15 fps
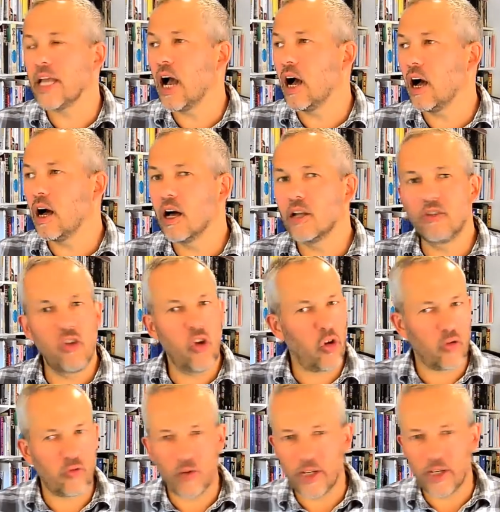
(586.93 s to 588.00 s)
are not
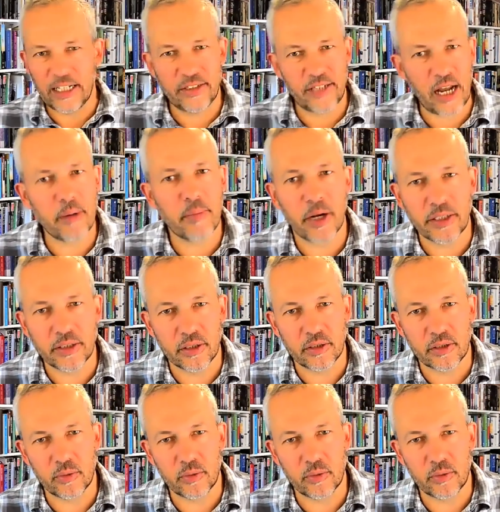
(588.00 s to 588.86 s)
really celebrators.